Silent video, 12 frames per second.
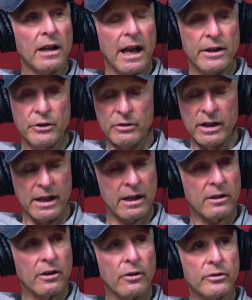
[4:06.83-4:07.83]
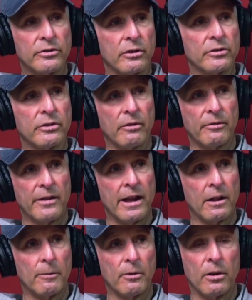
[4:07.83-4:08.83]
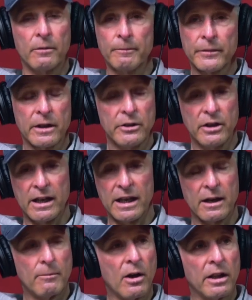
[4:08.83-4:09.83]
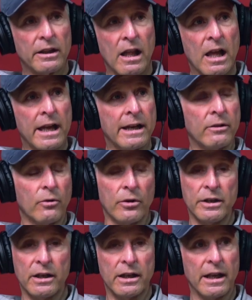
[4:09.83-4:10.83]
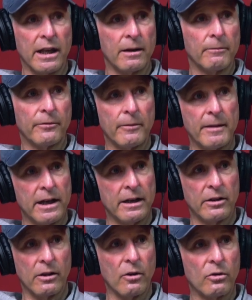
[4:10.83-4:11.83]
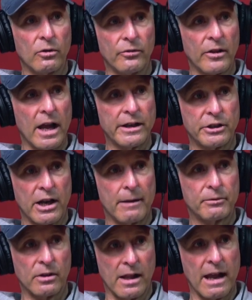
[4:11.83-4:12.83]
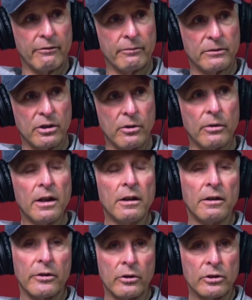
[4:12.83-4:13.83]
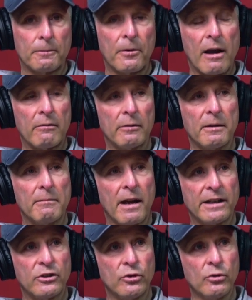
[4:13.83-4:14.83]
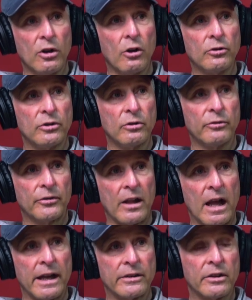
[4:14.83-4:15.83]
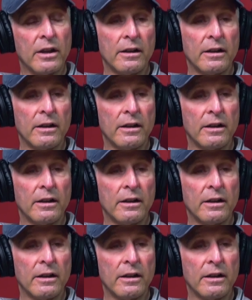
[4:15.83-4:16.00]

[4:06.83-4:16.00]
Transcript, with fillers: And you can get those, those are available. You can get them online or you can get them from any of the local fly shops, will have them too. Those are probably my two go to flies.